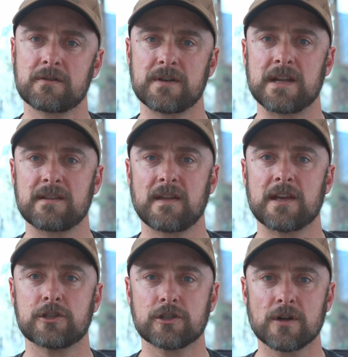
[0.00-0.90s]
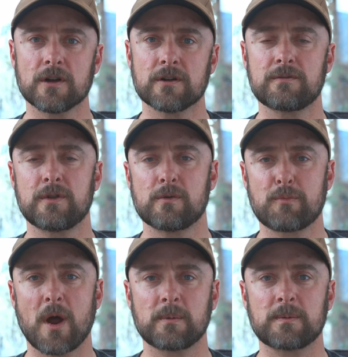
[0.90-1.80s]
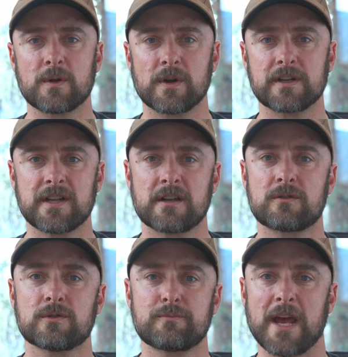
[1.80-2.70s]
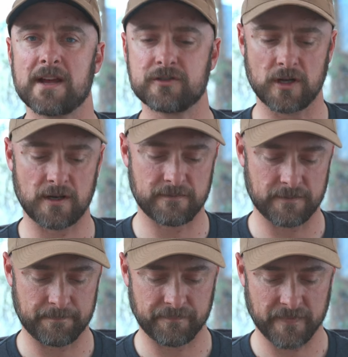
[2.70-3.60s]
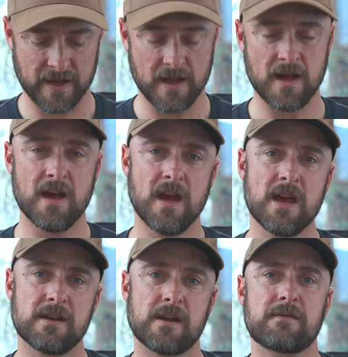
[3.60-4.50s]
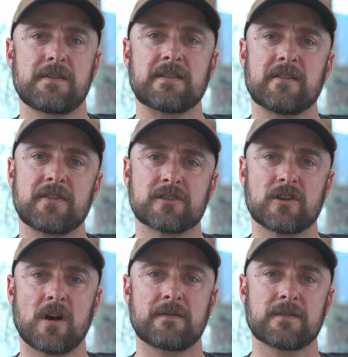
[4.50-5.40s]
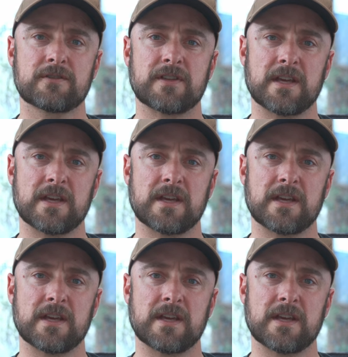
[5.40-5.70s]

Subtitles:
underneath a shirt, you would probably want to take those pads off. Another thing that this offers